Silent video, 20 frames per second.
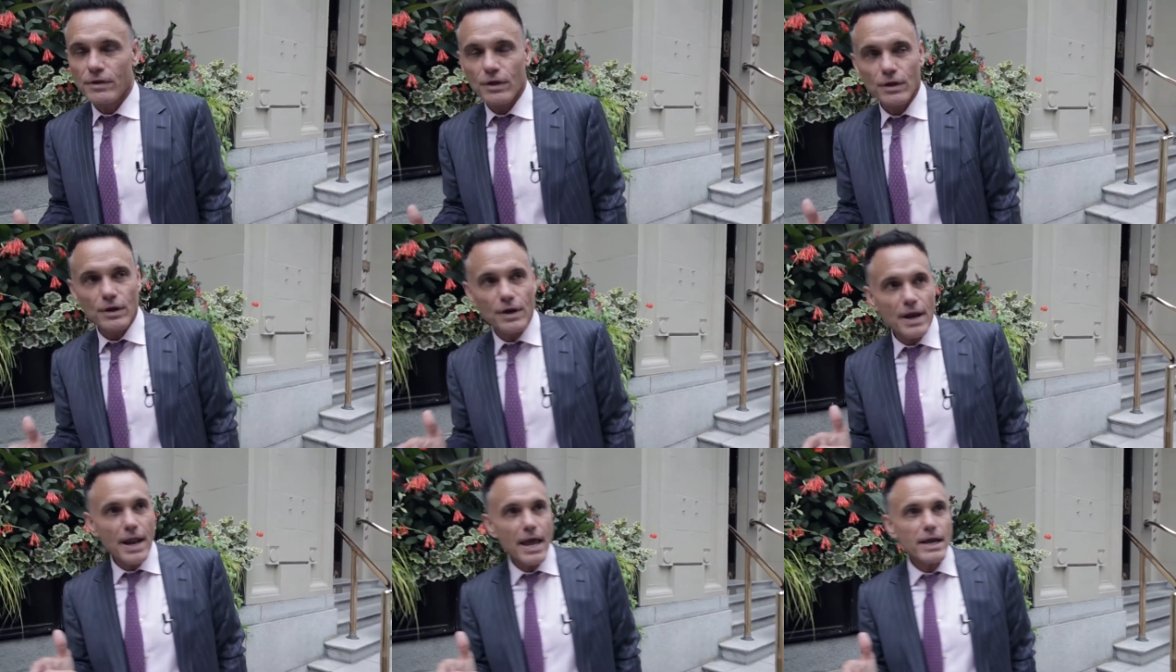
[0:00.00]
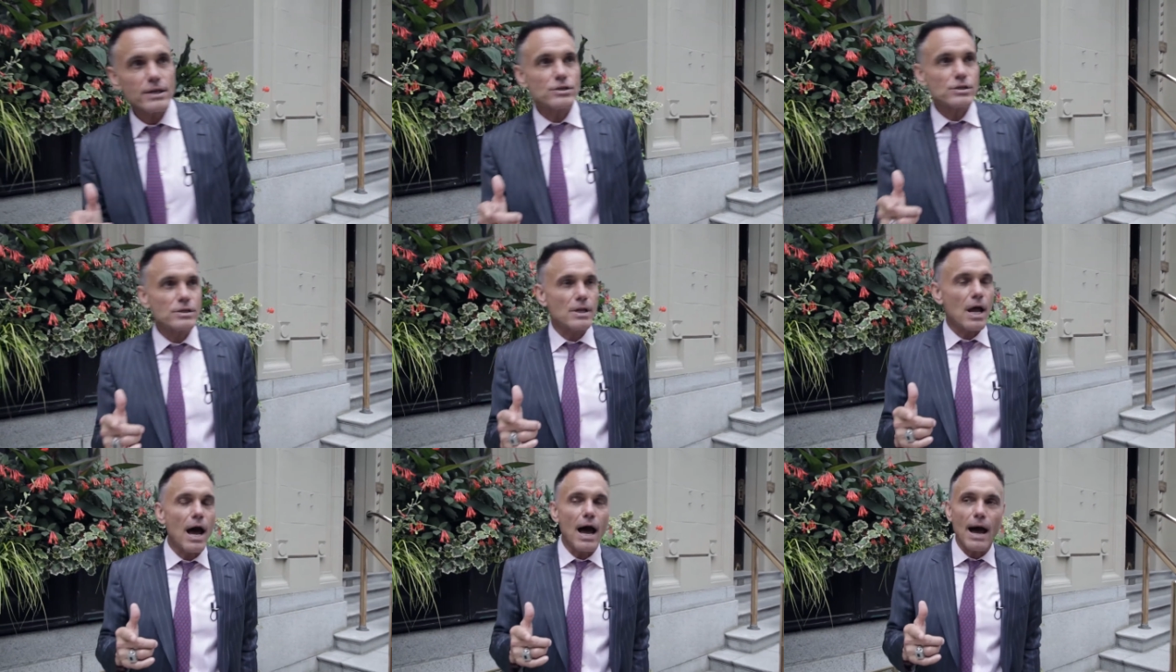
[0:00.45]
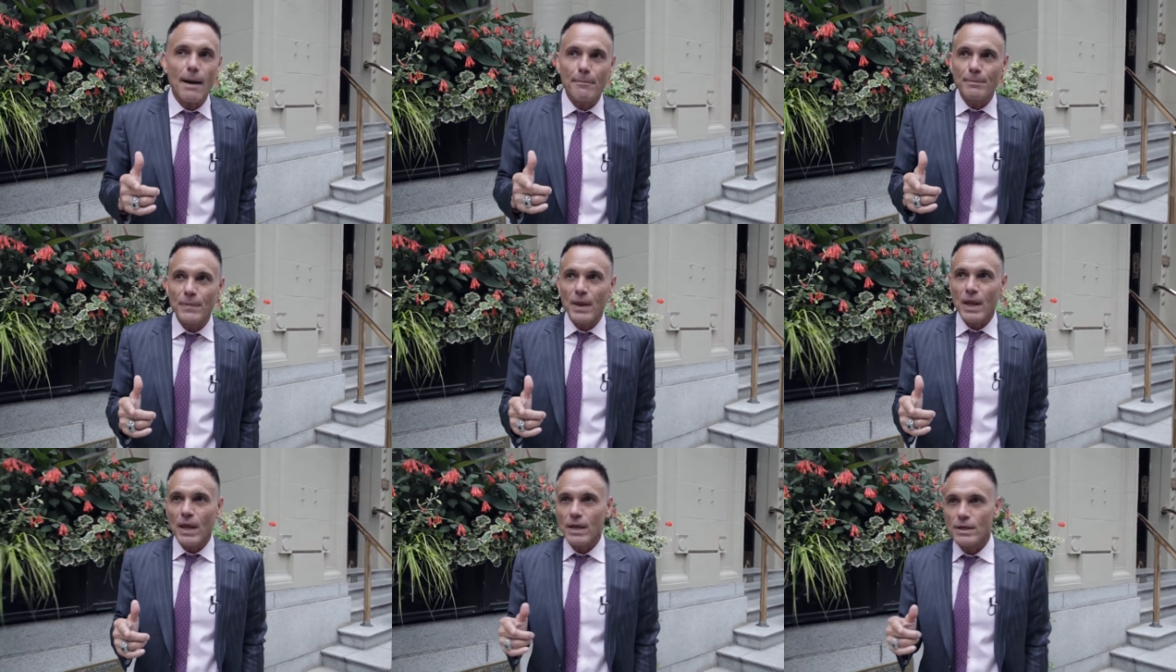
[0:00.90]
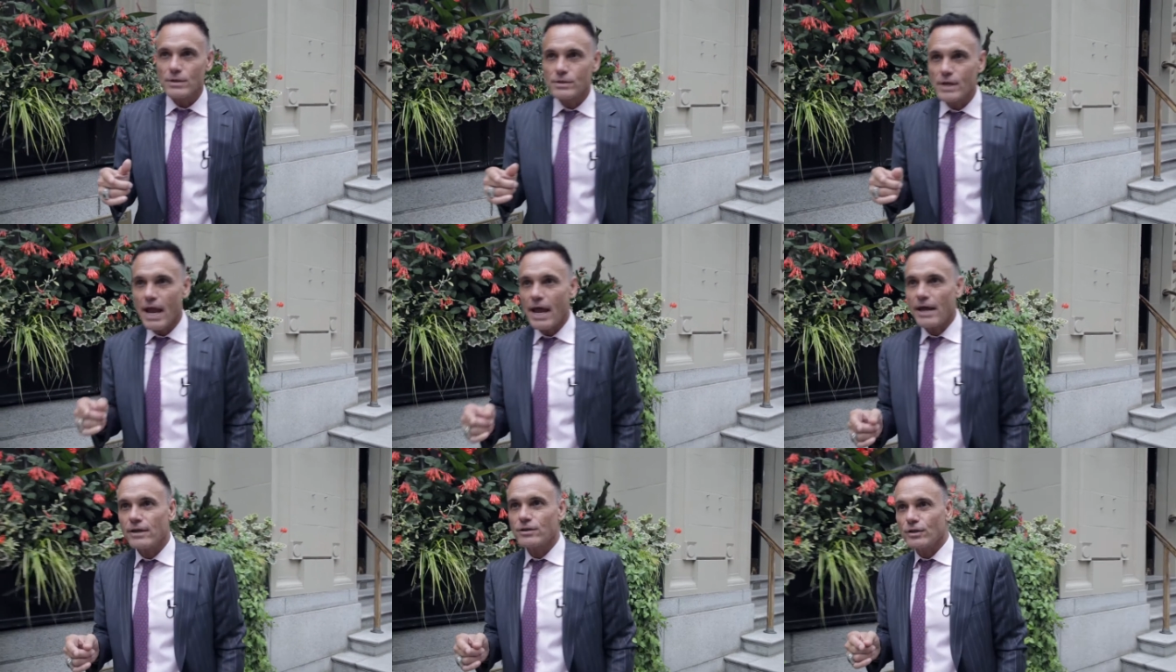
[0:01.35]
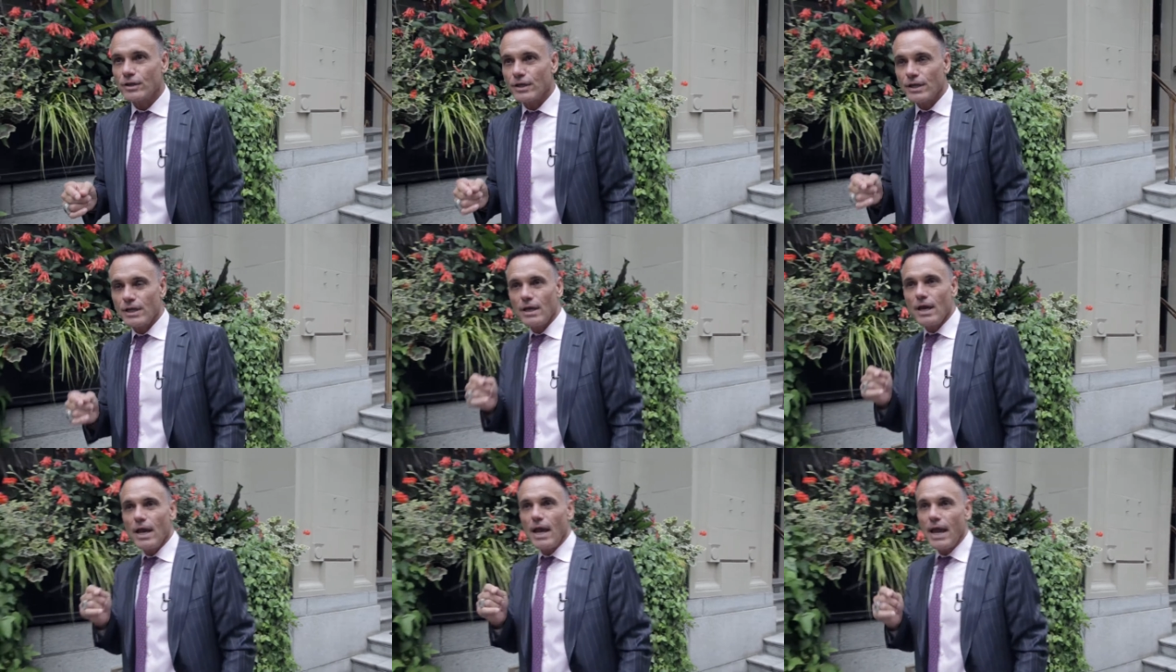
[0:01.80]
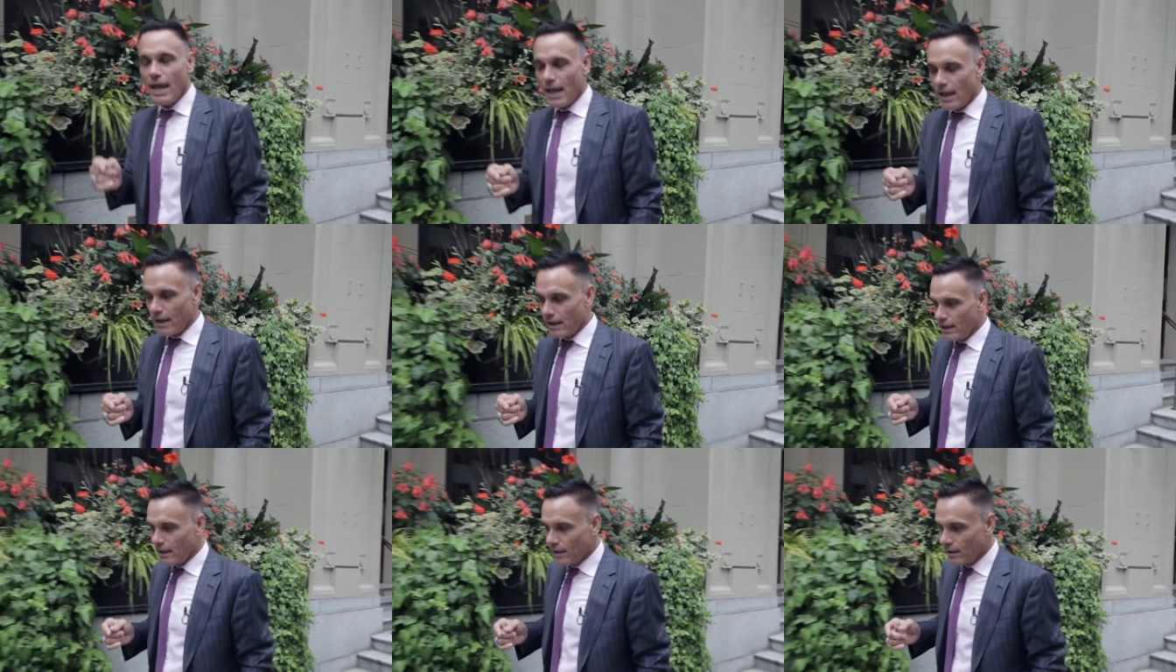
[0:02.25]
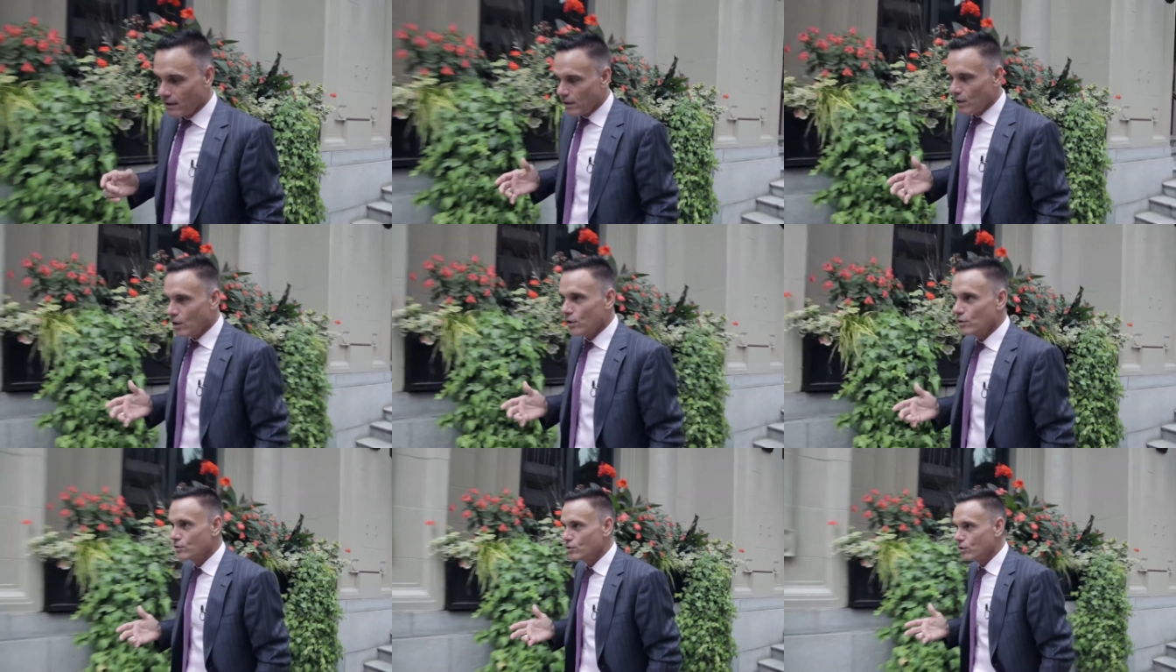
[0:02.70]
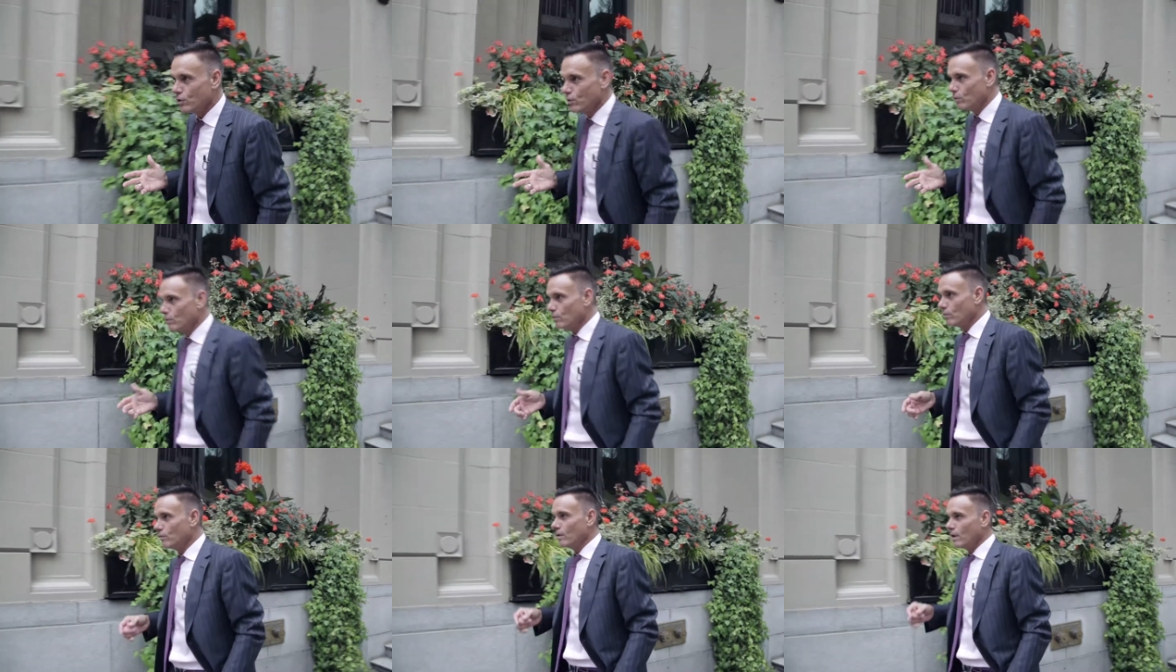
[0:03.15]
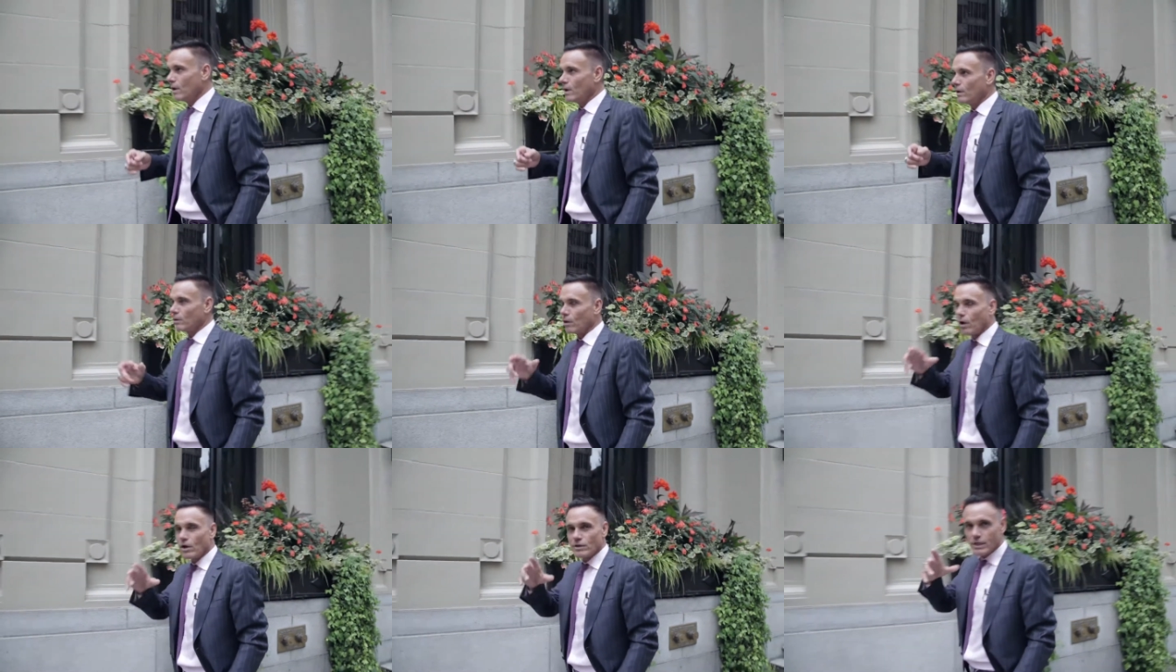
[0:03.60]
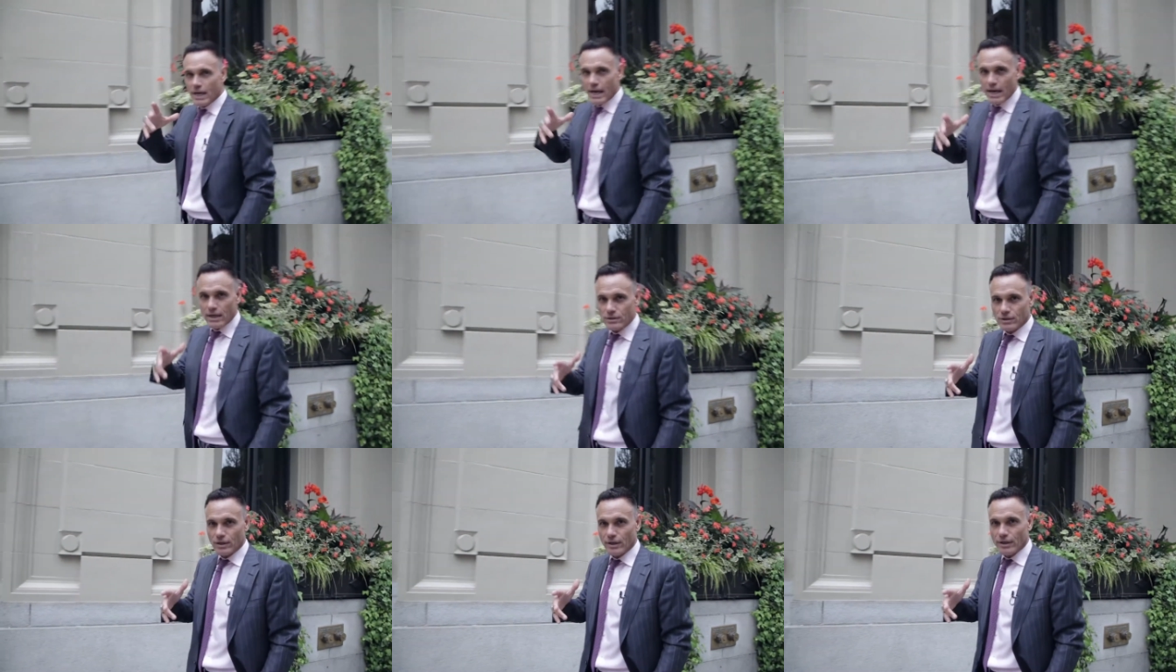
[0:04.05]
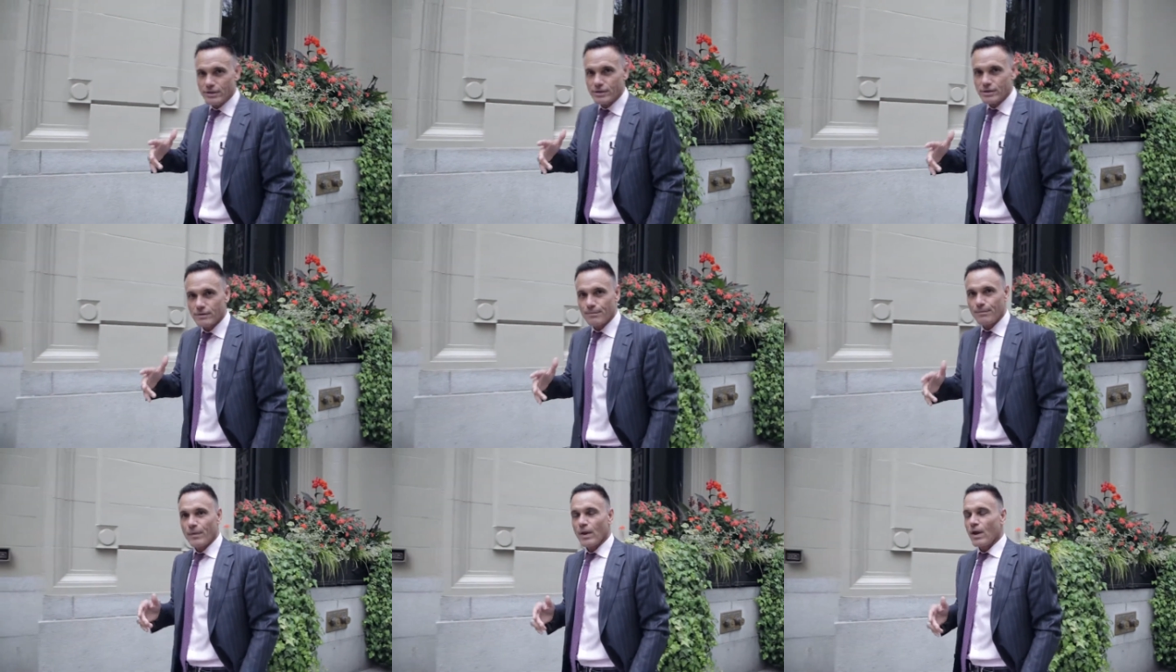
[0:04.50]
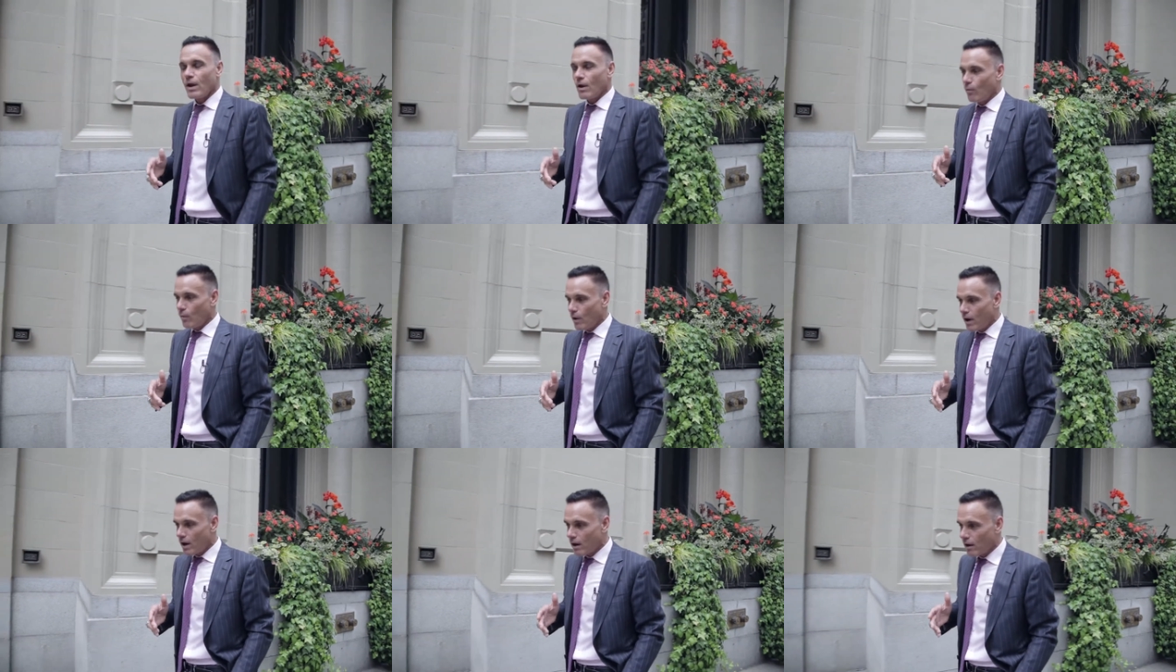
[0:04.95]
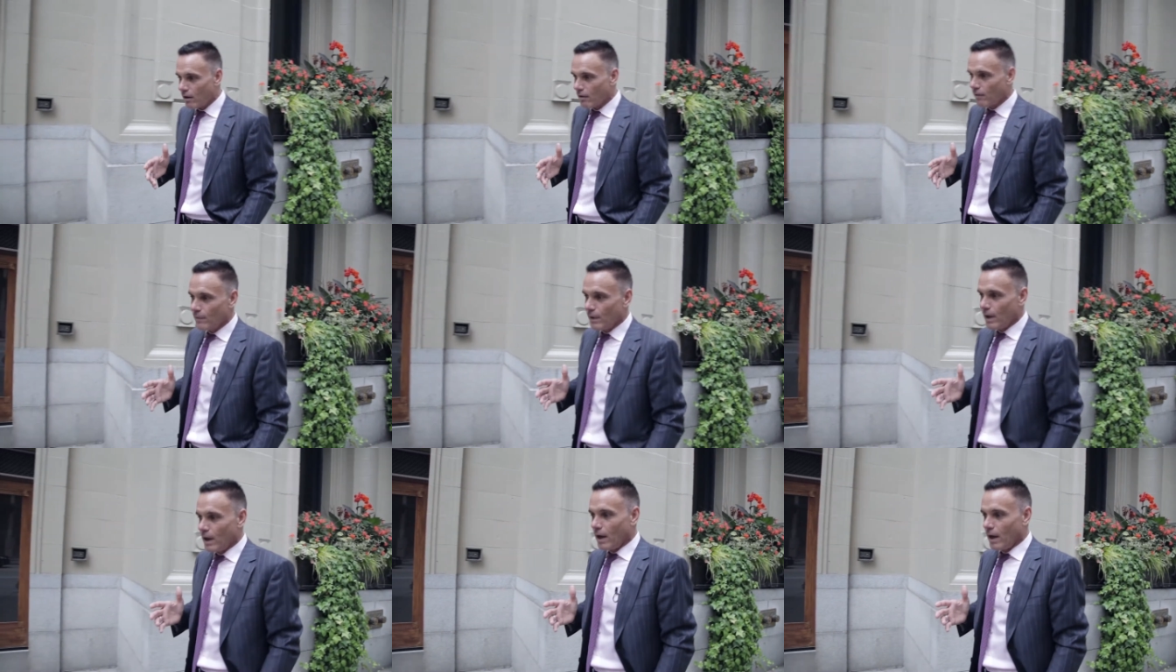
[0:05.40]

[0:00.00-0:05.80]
the next stop is actually heading to Los Angeles, where.